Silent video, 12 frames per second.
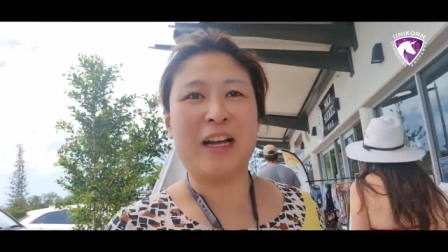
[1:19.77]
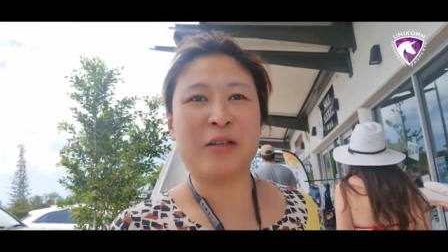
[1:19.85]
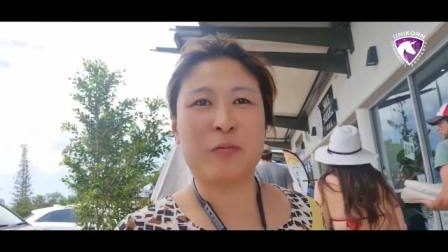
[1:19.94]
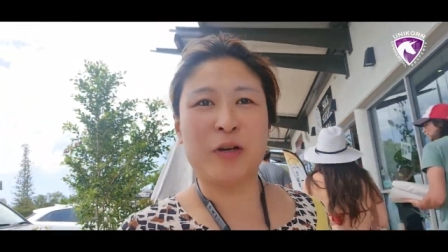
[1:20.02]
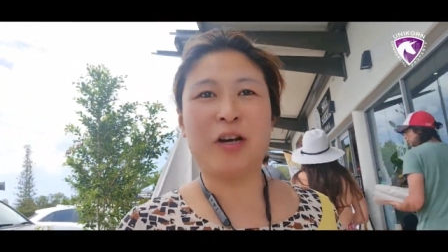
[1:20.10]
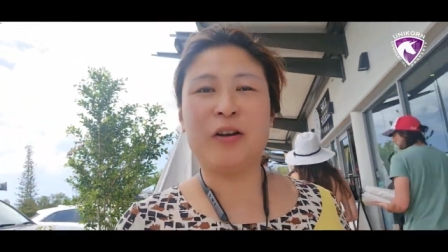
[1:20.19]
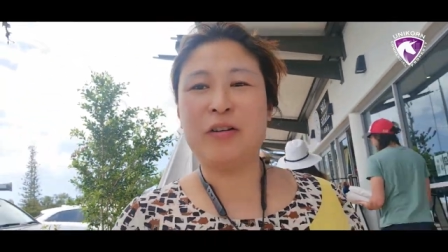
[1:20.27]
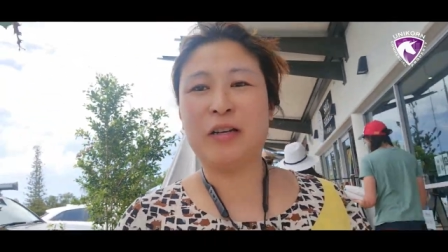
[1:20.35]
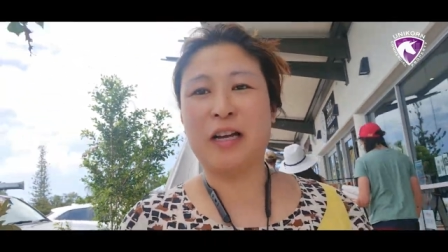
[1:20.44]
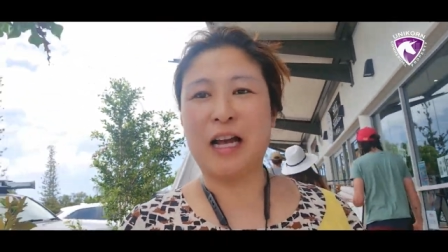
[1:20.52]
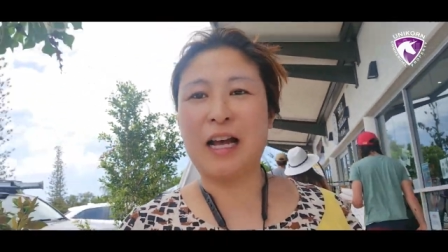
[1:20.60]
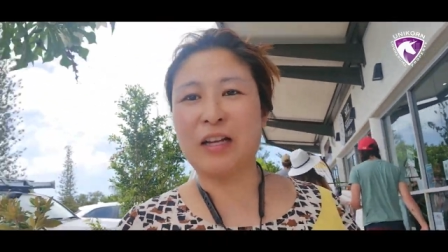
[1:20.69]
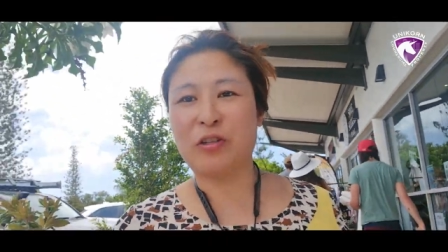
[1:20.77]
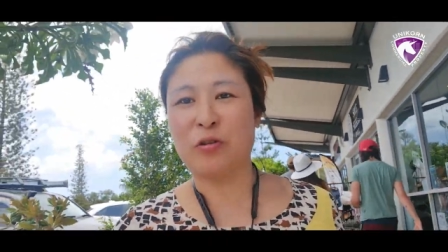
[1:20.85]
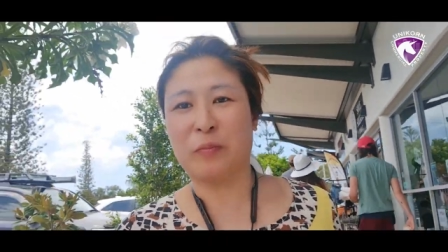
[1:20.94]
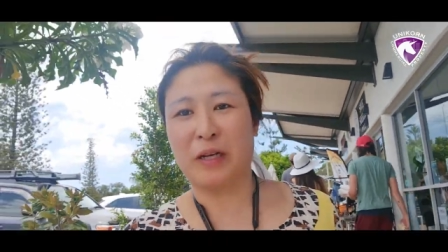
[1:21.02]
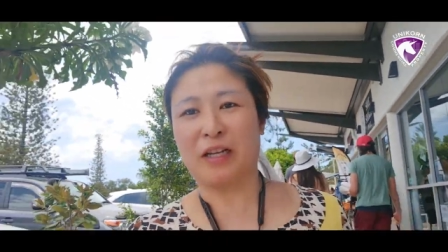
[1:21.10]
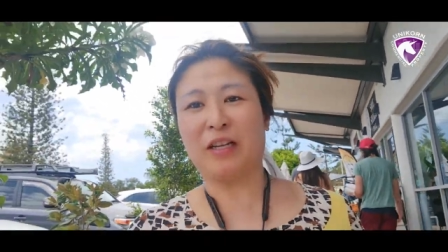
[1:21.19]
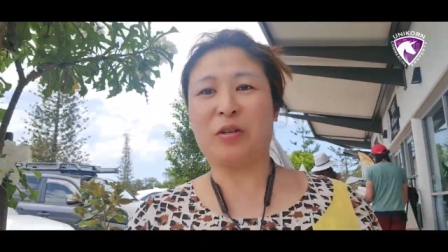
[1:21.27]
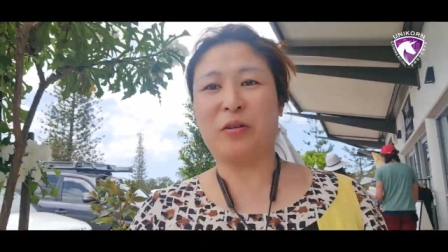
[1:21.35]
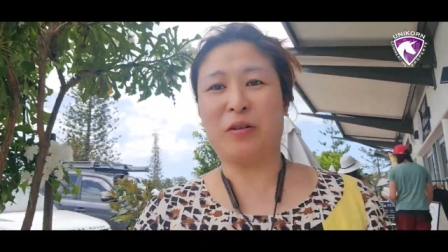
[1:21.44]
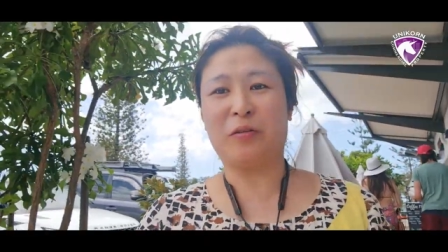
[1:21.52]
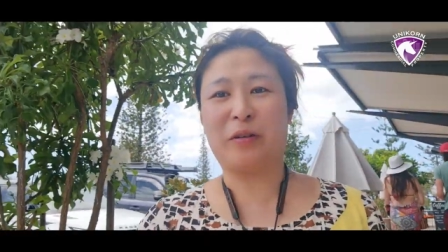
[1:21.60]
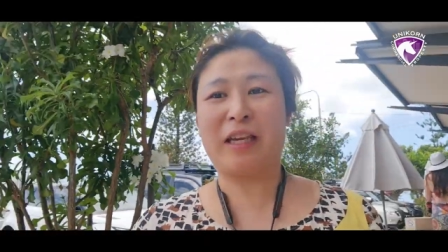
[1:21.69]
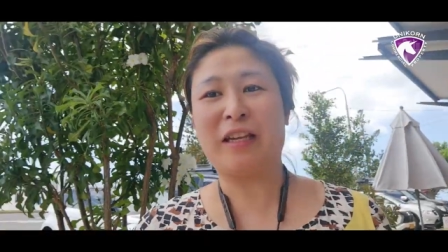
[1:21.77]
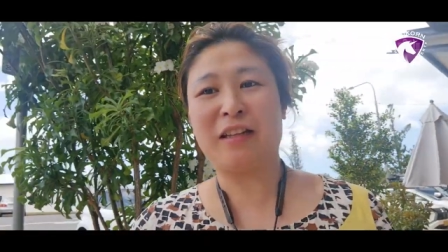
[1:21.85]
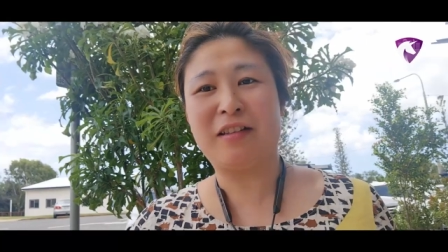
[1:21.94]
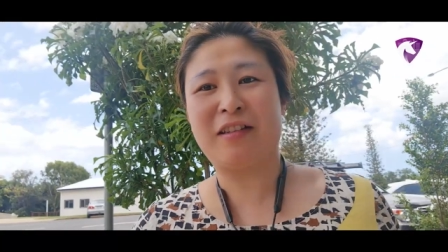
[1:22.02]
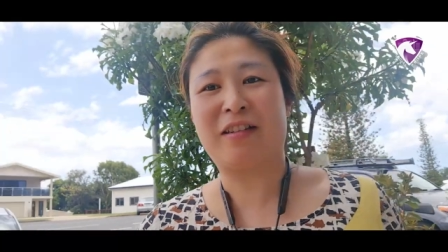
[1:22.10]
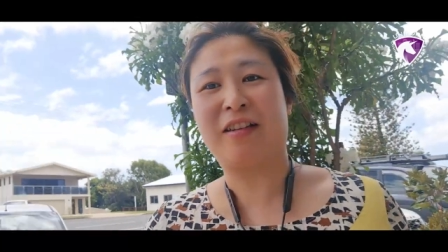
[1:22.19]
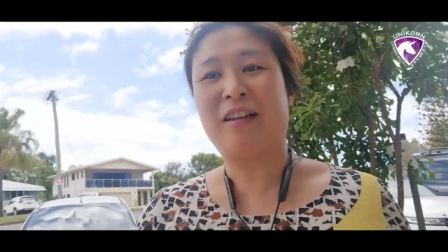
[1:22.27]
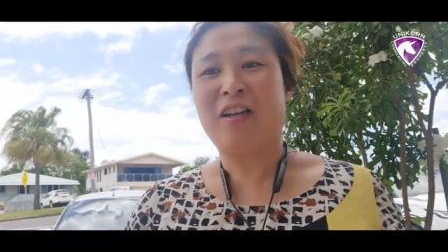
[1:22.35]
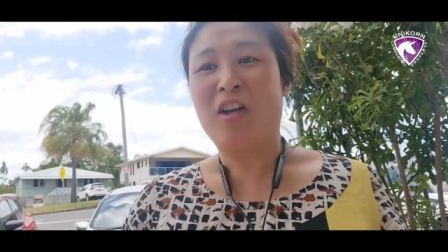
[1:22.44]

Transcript: as well uh, took my two little kids